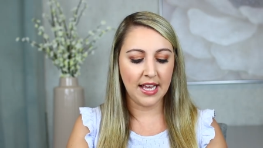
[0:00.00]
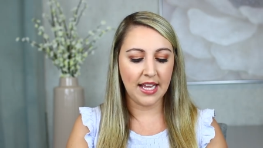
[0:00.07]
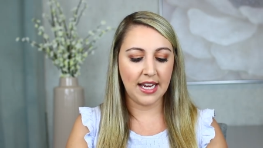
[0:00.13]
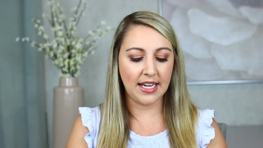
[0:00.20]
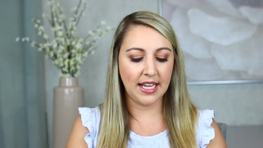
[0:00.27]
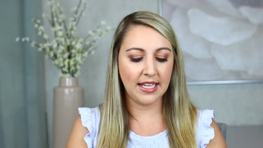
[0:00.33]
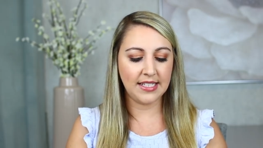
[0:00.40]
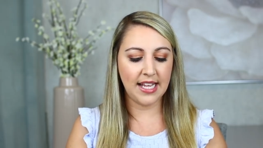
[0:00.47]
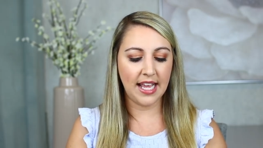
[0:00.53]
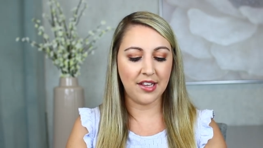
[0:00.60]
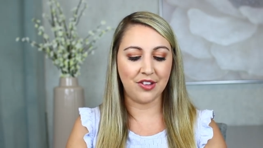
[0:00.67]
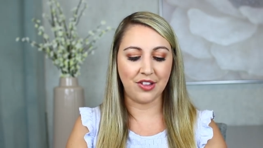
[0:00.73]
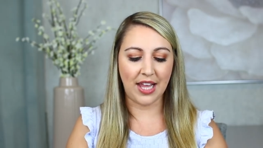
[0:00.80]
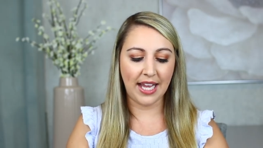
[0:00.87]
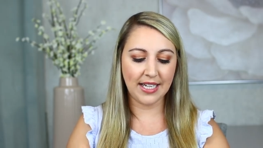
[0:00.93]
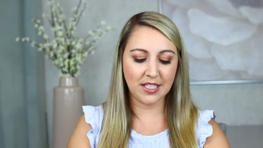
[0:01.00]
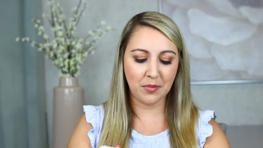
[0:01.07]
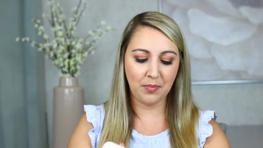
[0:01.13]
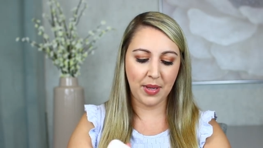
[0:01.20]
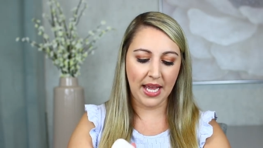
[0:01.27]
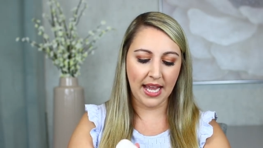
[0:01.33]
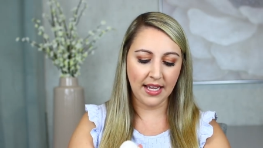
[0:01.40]
It is a light
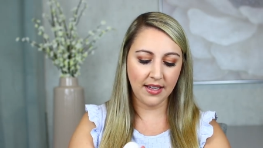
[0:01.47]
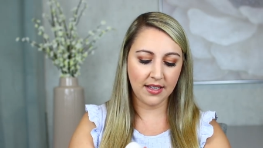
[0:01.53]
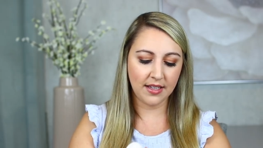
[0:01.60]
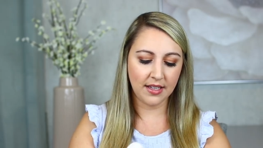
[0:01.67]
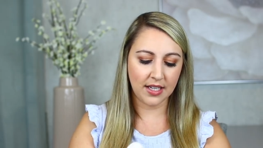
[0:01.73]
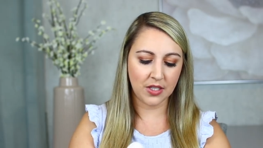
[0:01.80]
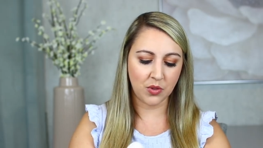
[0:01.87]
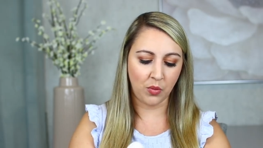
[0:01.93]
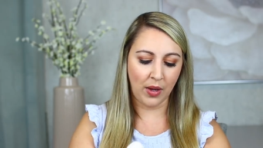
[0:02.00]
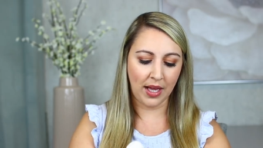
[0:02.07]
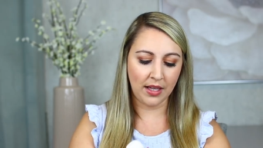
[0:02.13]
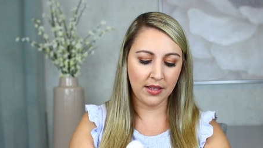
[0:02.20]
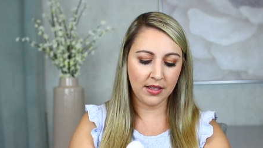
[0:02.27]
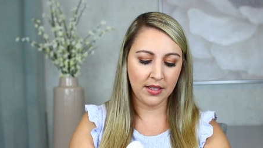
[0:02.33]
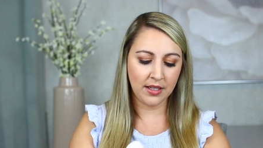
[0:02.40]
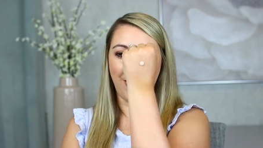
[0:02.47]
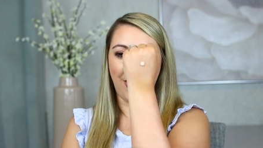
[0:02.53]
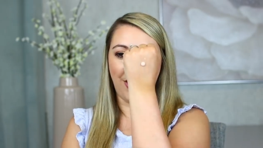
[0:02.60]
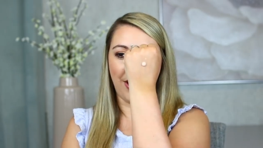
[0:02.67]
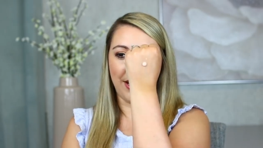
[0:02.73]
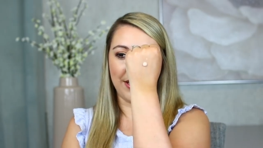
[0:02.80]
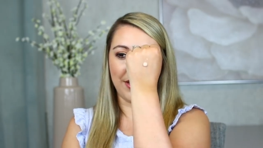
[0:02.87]
pink as well
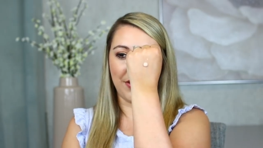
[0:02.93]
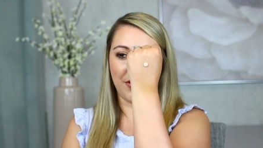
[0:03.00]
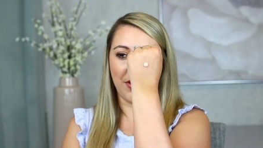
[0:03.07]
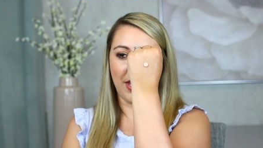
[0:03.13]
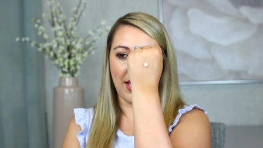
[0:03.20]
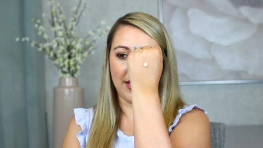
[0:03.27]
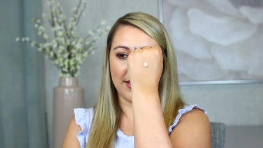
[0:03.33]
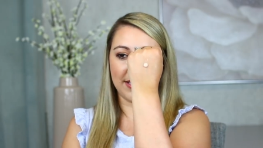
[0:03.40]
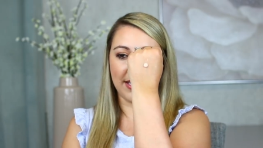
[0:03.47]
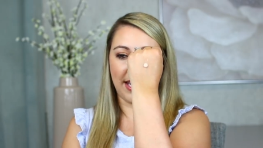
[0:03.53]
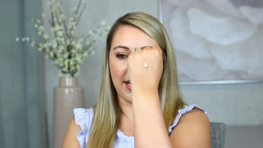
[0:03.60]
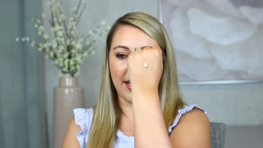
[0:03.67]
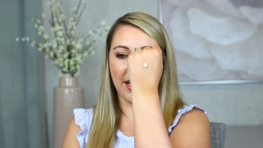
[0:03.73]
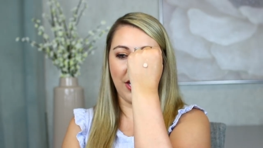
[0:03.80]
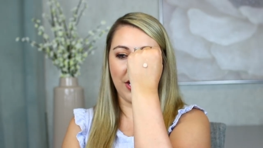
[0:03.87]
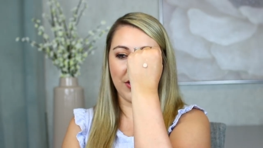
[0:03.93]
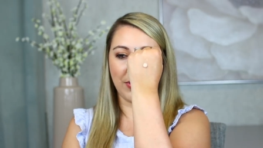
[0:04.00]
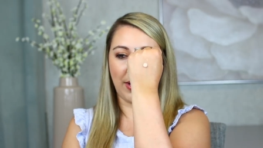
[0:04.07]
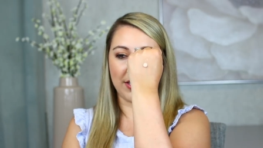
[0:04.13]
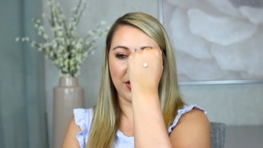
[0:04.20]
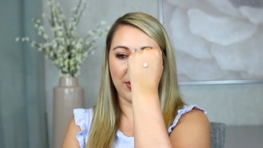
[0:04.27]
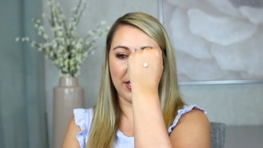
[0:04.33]
on the skin here.
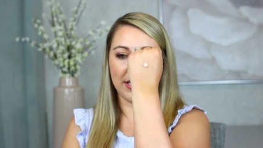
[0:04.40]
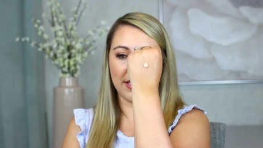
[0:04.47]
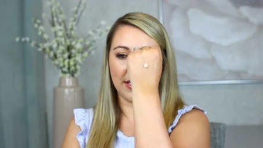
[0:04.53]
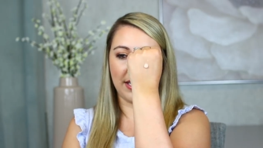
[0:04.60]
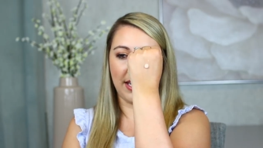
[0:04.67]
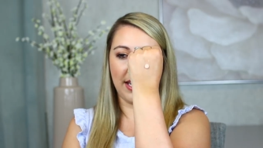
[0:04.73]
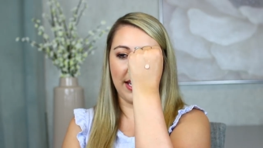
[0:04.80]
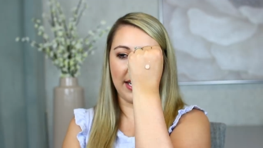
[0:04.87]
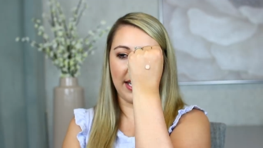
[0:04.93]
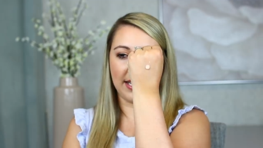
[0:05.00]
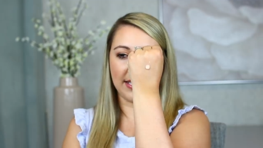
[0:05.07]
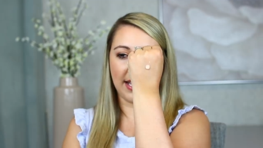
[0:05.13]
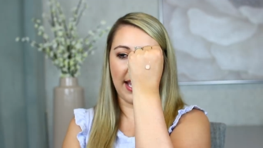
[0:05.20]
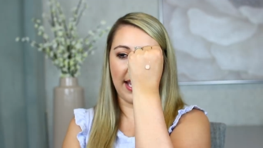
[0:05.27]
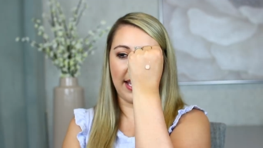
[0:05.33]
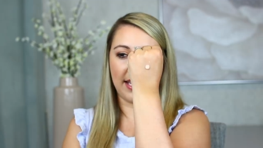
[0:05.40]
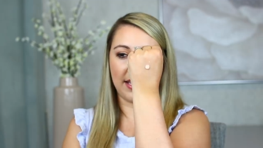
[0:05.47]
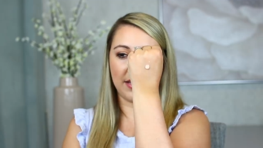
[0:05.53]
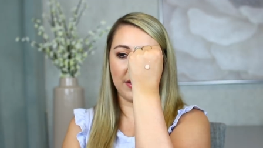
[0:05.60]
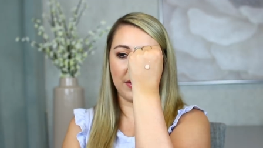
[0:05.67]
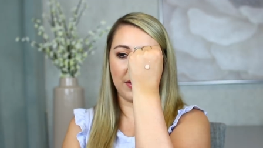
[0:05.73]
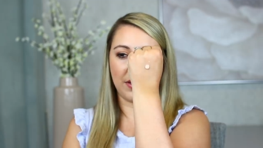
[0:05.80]
So as you can see, it is
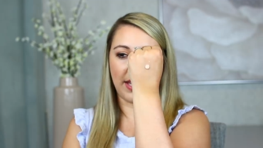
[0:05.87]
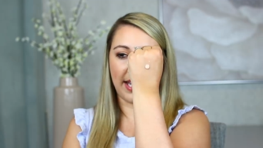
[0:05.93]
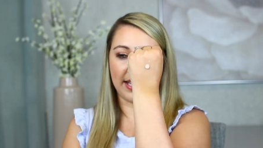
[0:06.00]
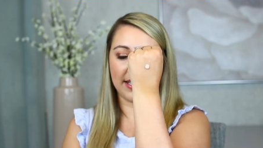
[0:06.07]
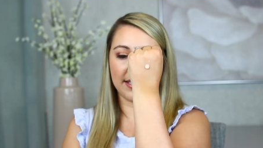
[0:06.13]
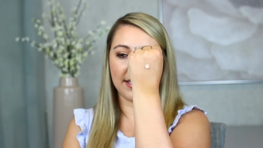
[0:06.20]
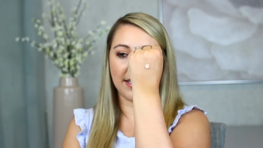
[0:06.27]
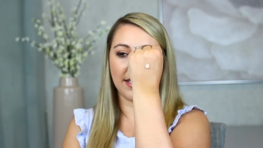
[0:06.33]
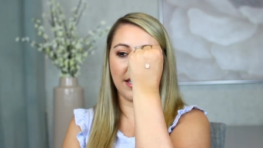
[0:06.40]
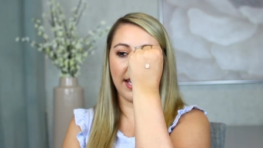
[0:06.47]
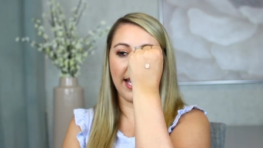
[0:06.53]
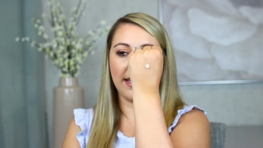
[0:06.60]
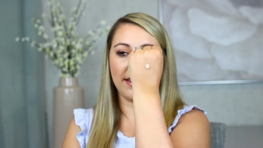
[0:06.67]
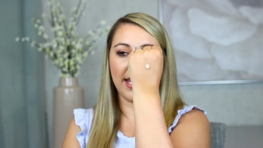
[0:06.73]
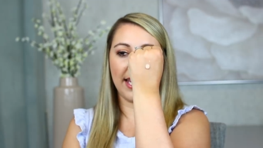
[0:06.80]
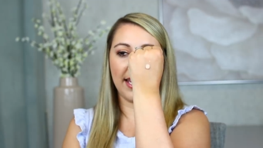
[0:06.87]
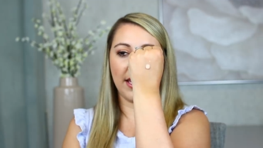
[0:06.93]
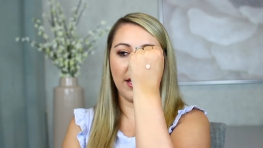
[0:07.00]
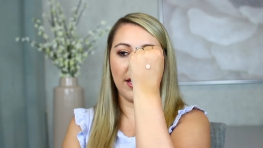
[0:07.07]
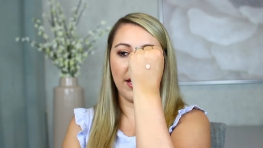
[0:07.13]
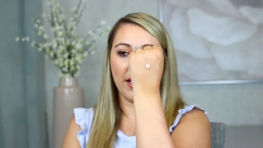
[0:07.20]
a like slightly